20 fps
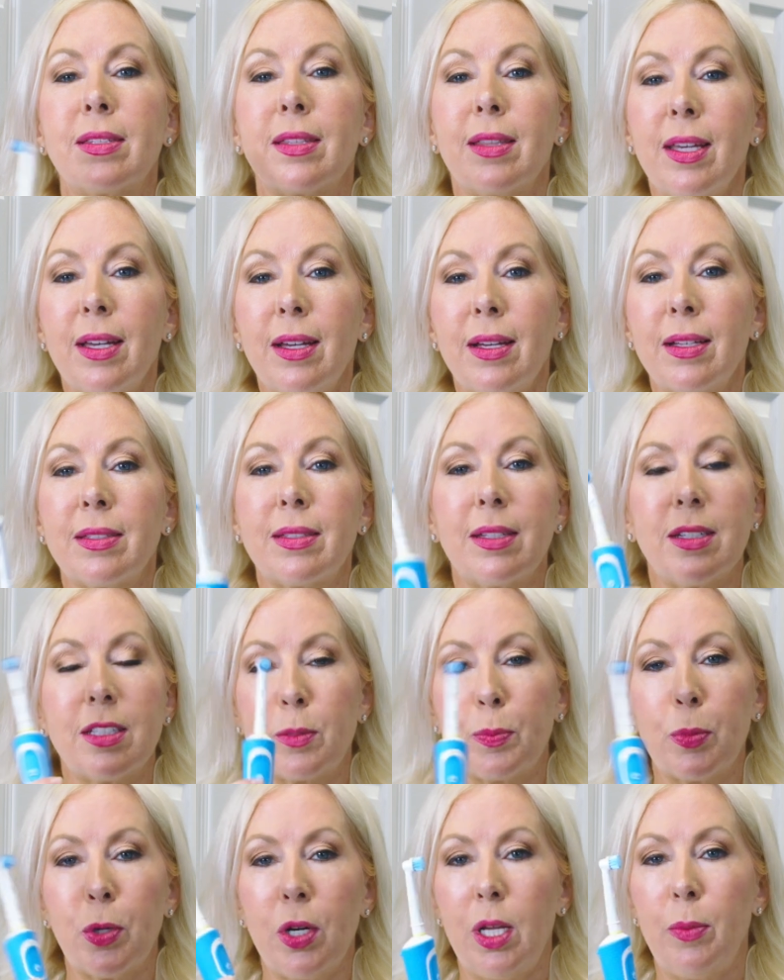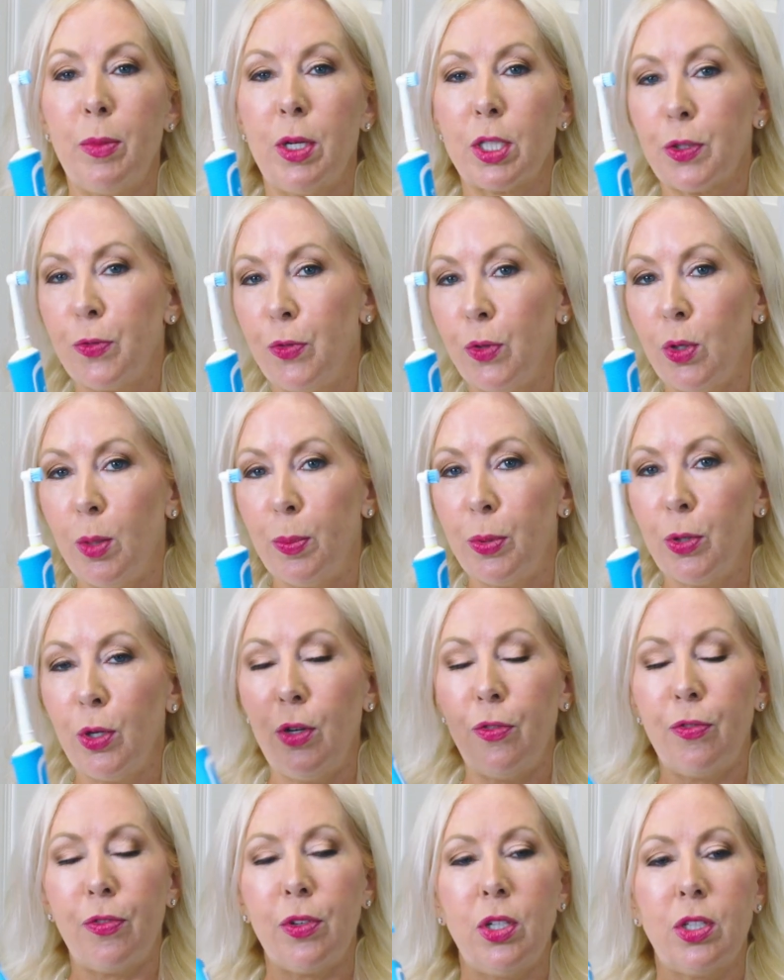this is pretty much
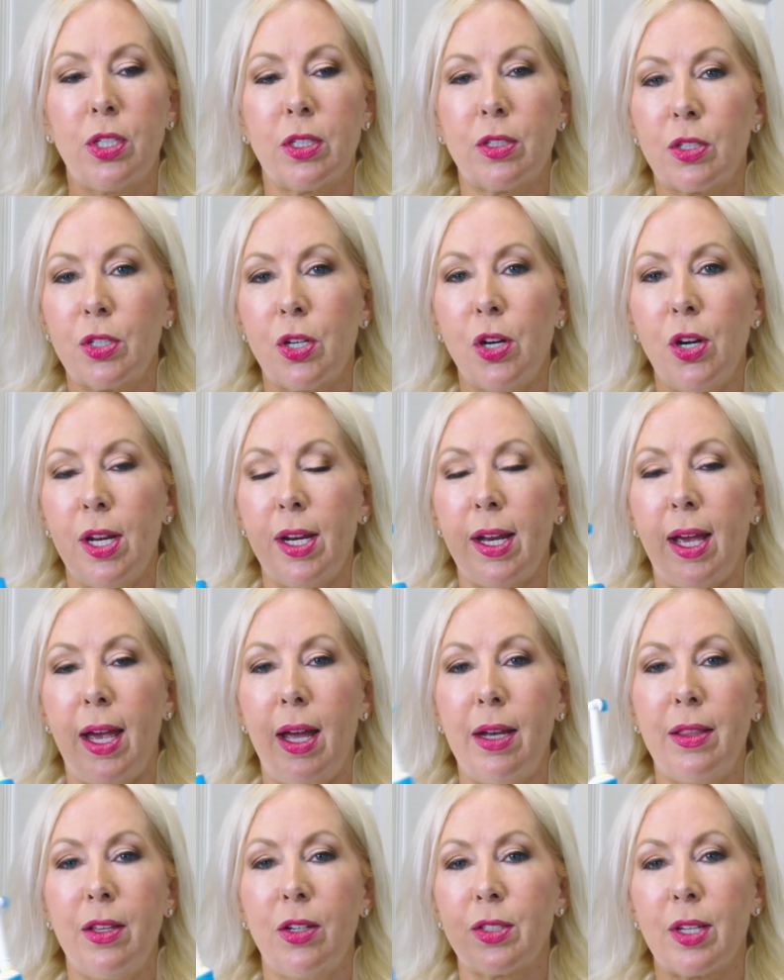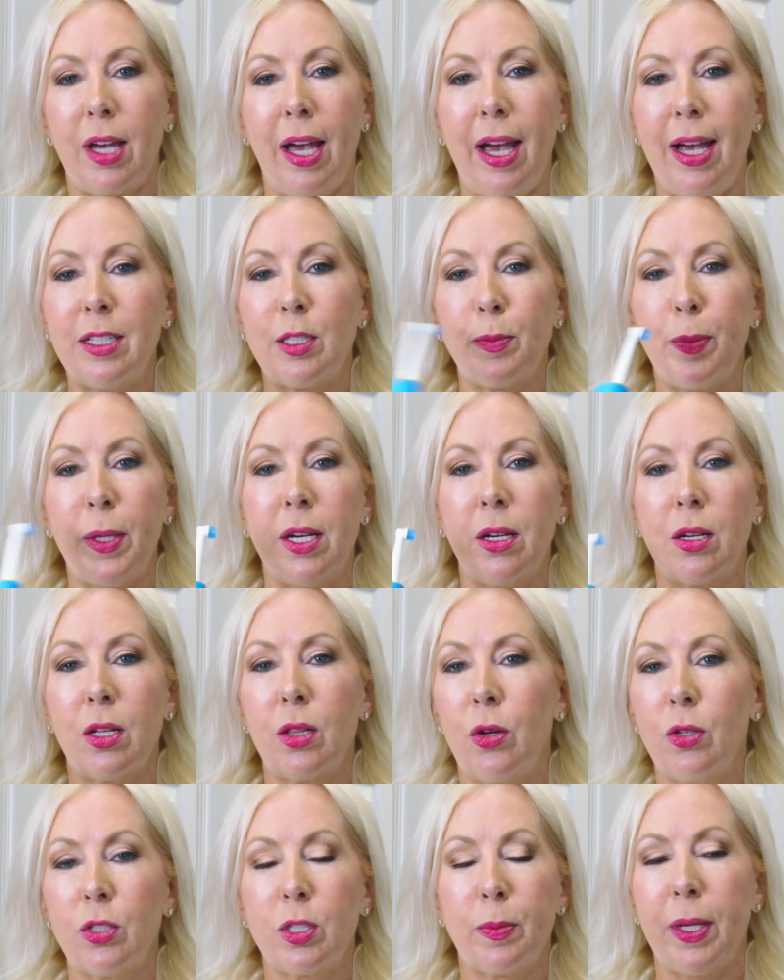foolproof. You just turn it on. There's a high speed and a
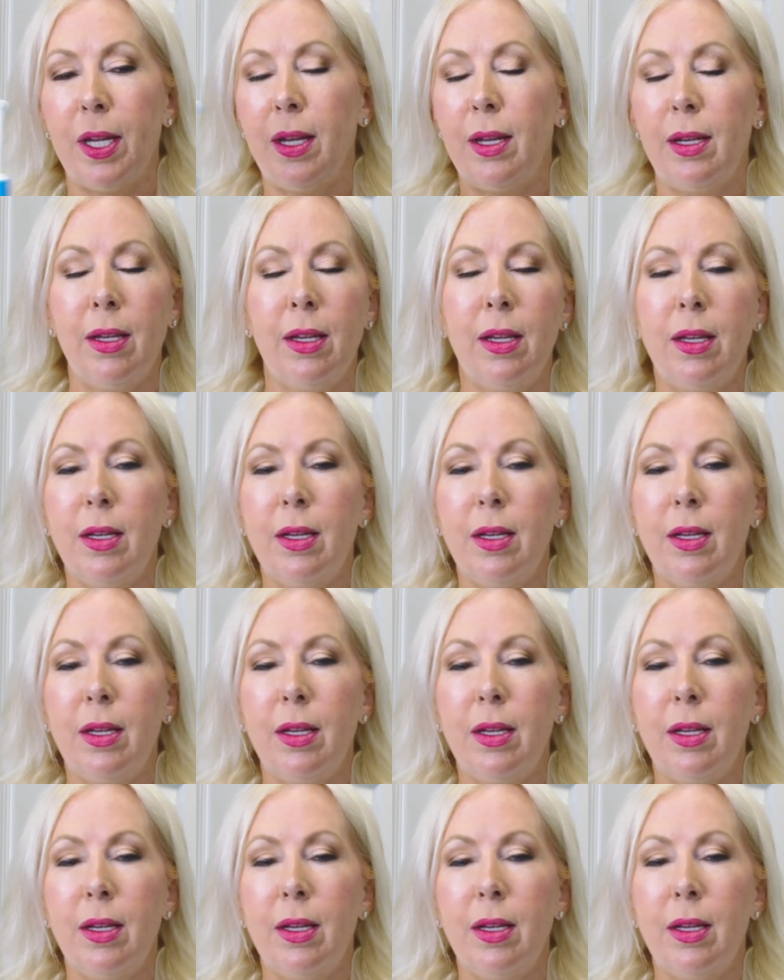low speed.